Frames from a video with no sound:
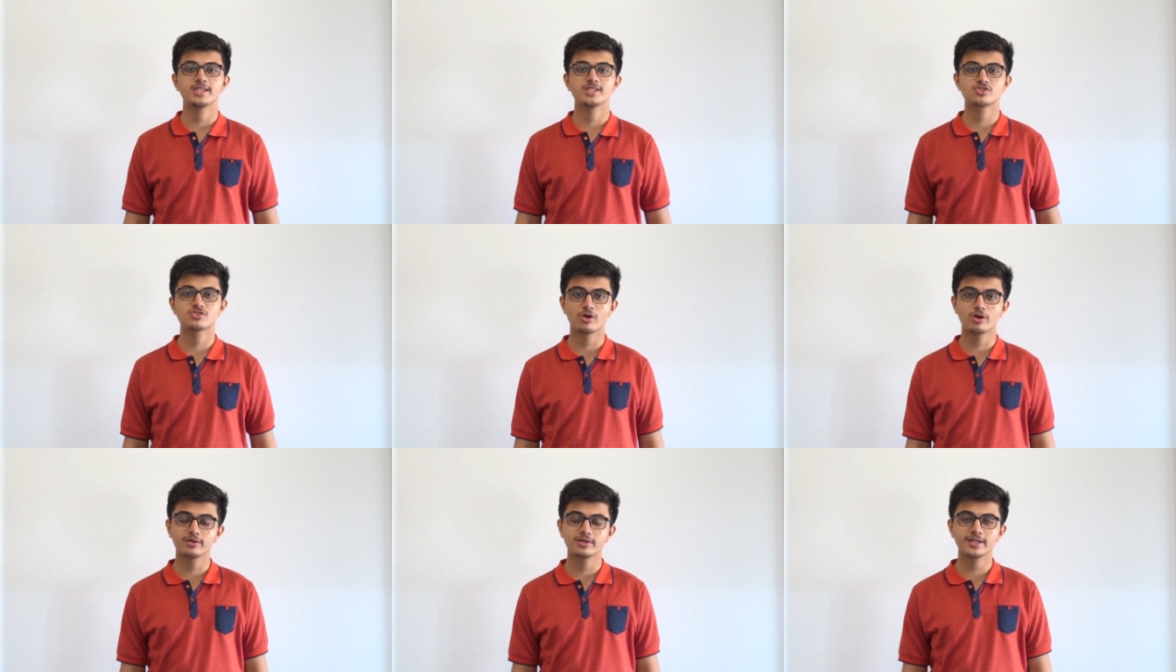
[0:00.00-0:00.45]

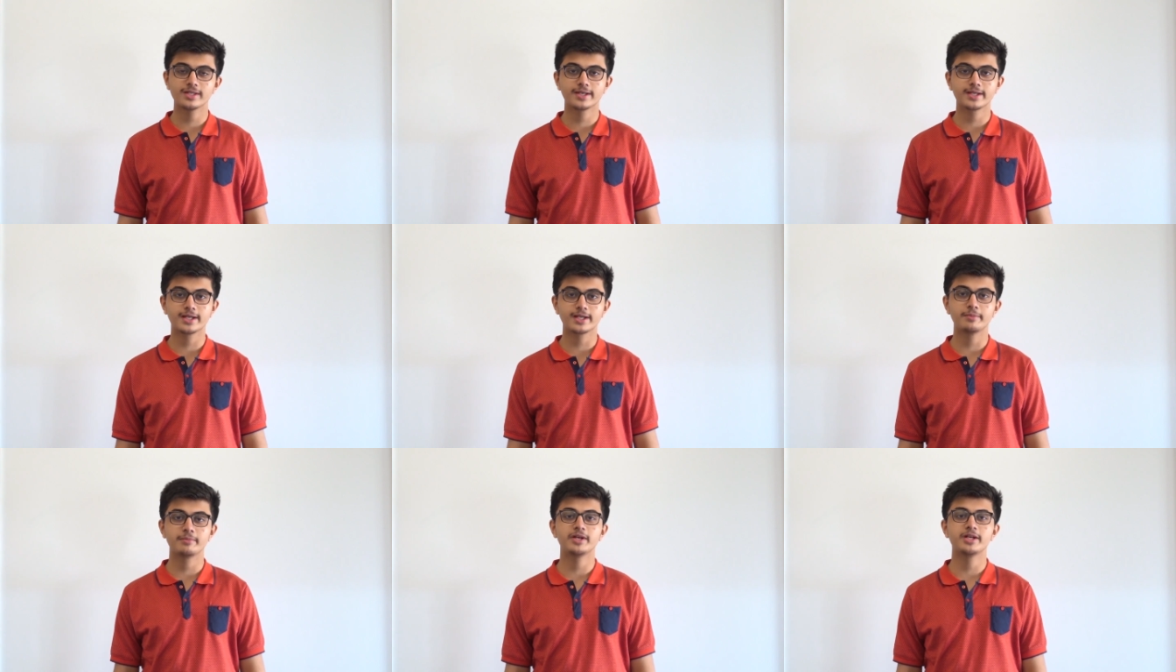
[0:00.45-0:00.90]
strongly
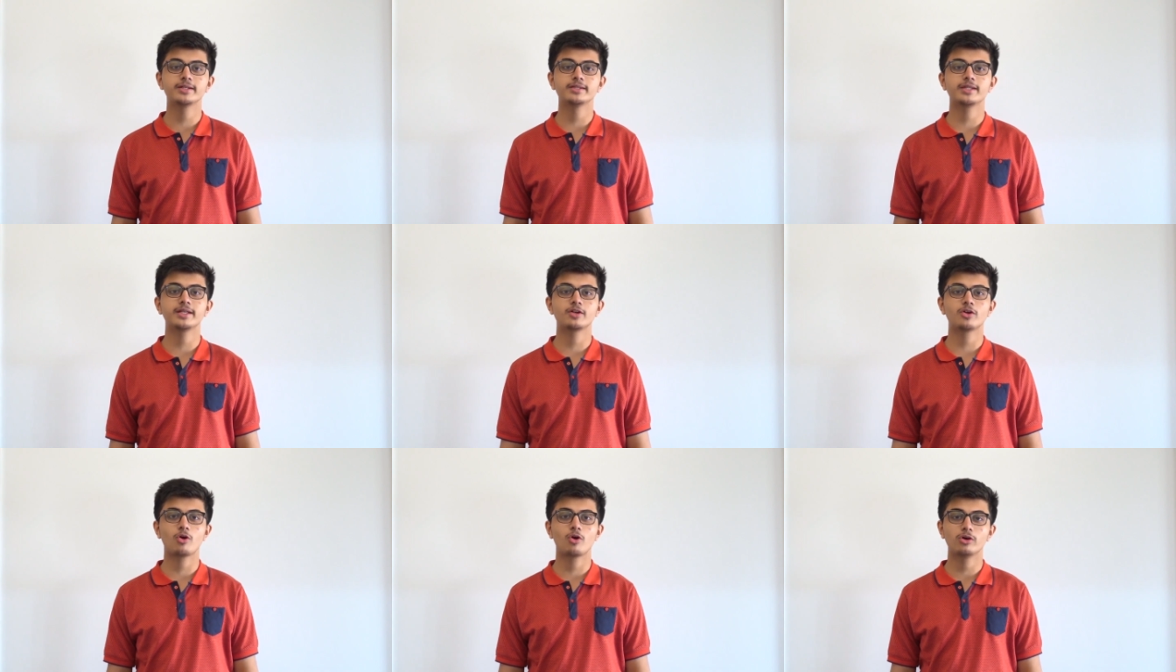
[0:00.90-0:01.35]
recommend
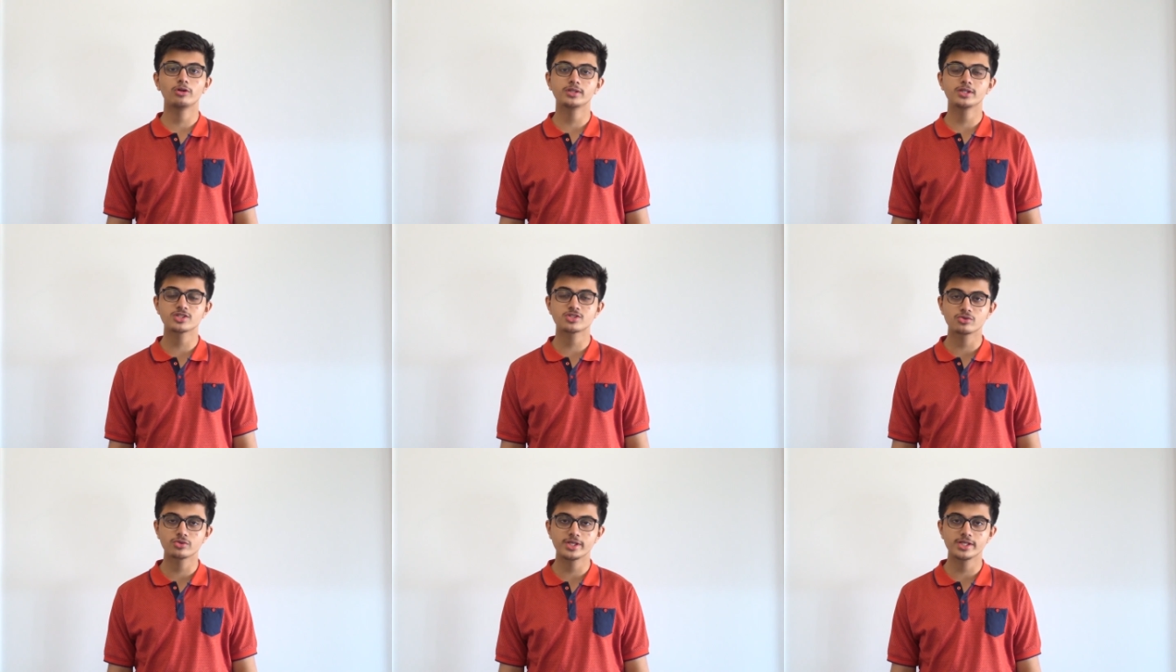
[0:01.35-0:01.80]
that all the
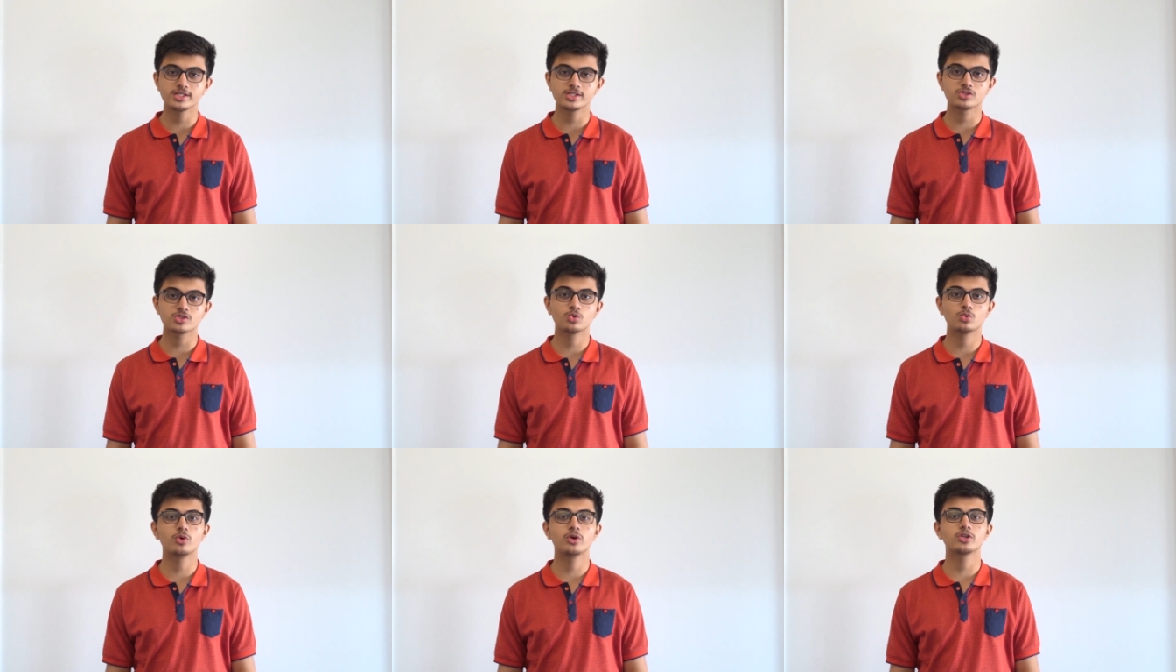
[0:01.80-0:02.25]

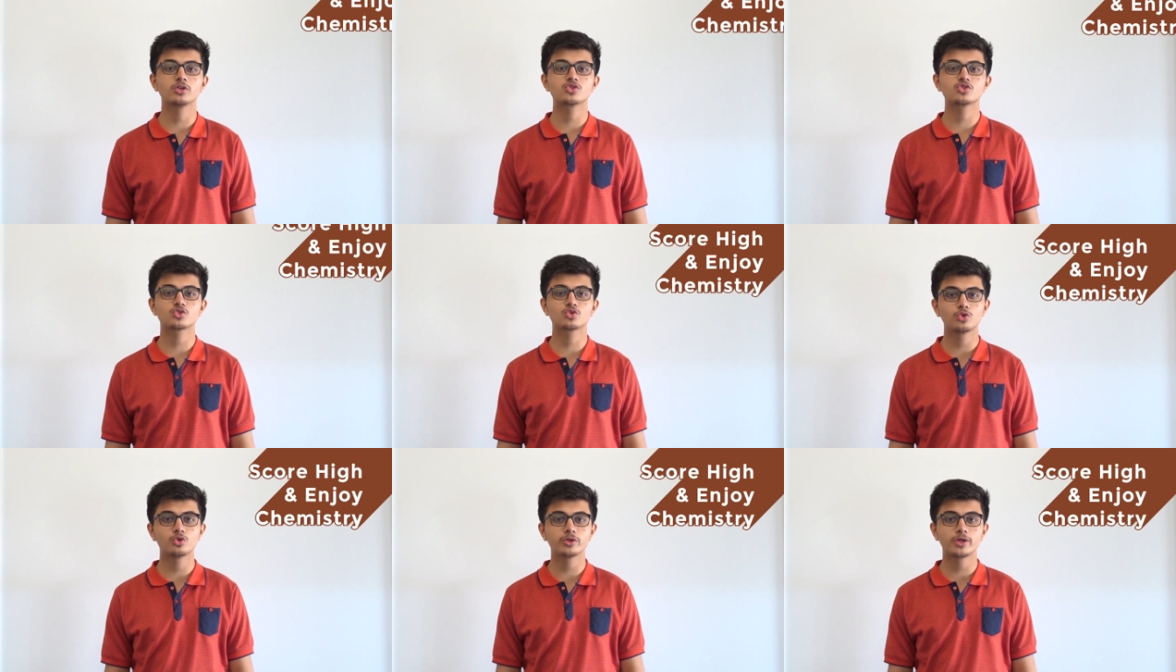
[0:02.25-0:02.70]
students who want to
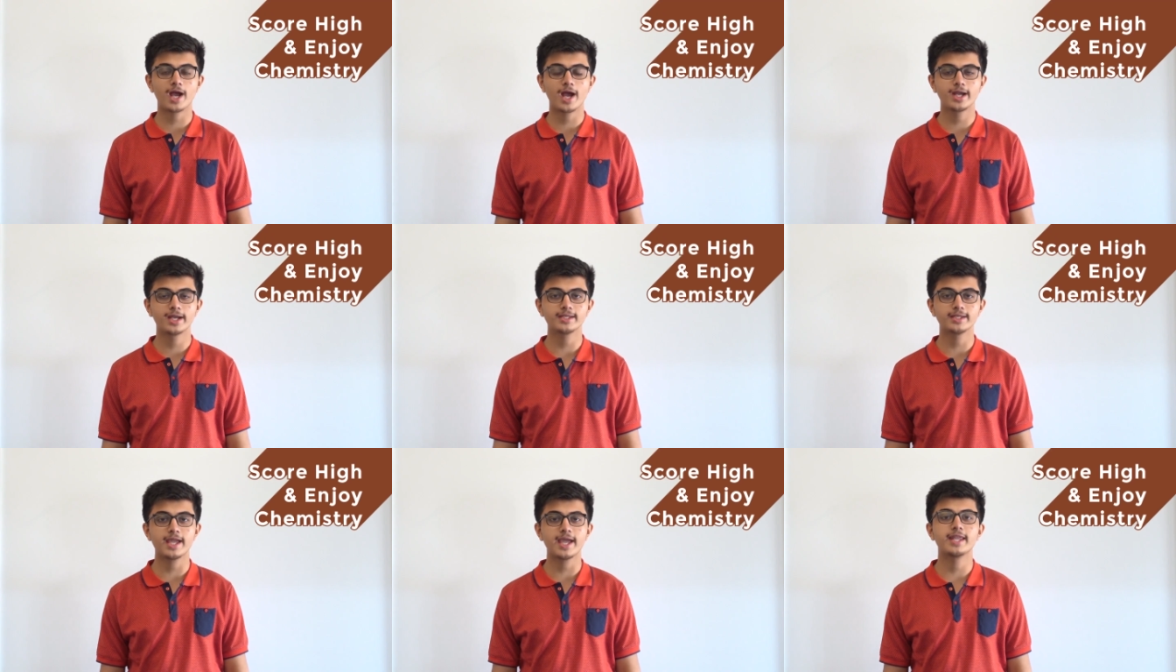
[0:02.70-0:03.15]
score
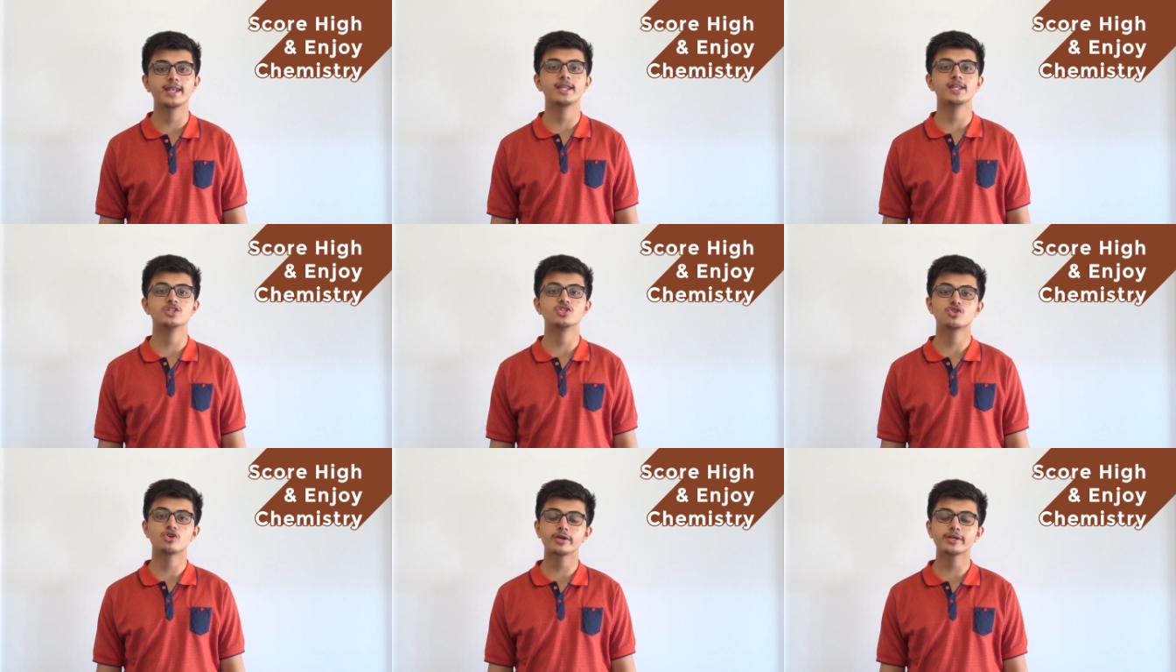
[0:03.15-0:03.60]
high and
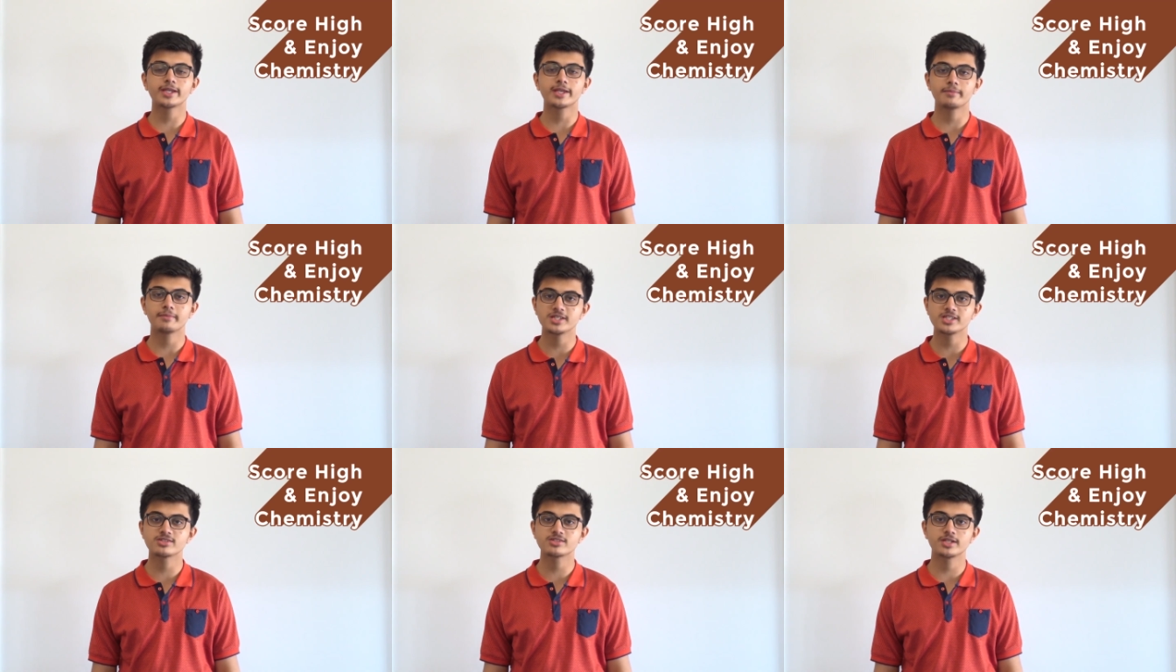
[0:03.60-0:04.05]
enjoy
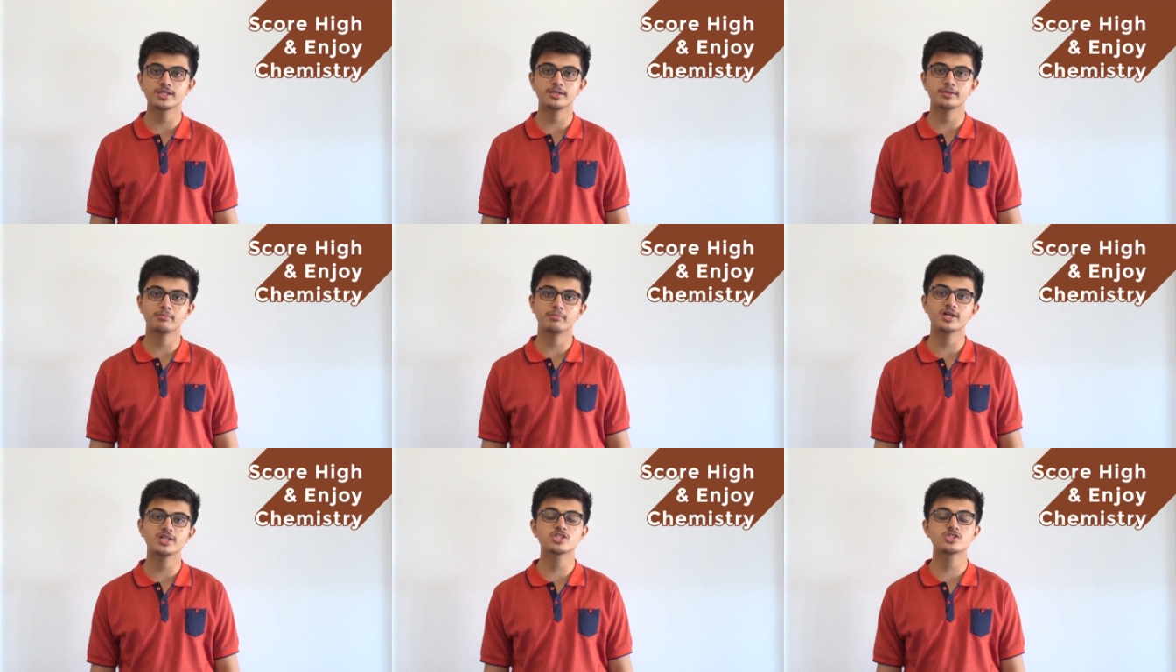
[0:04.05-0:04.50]
chemistry
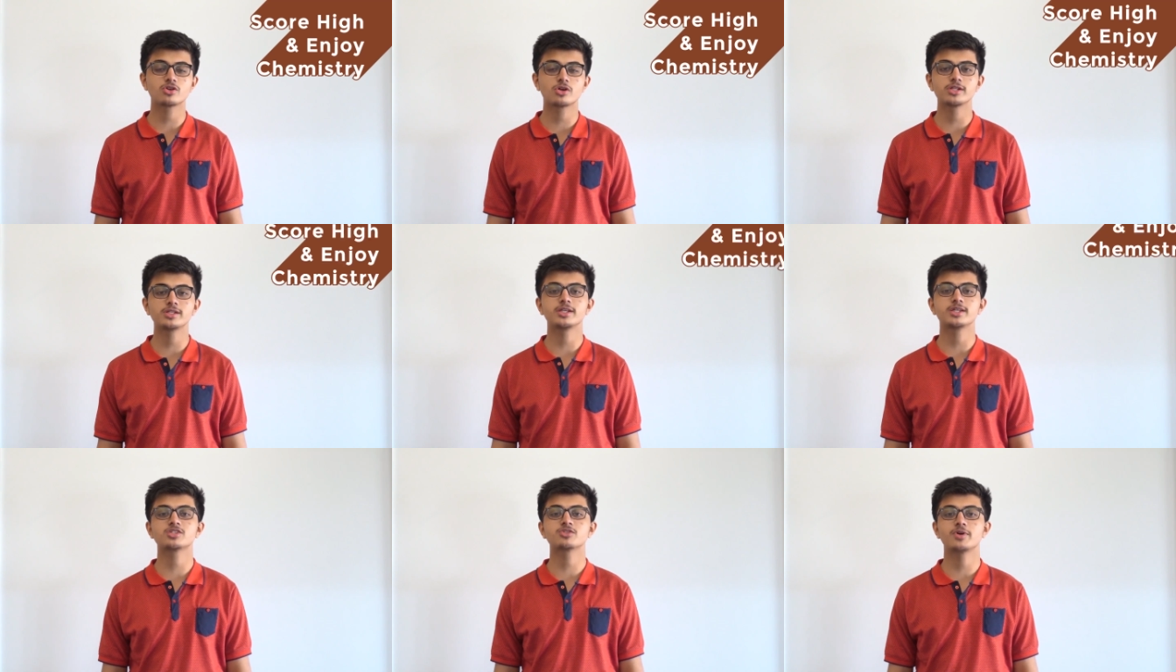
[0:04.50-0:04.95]
must
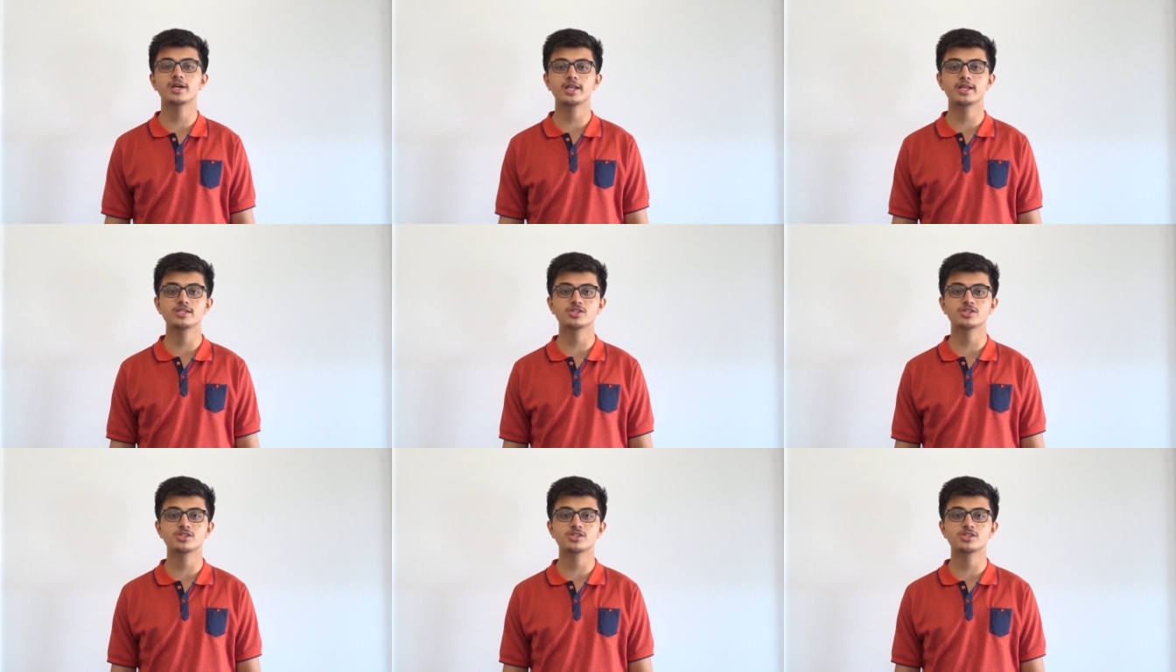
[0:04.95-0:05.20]
join Yash Vayla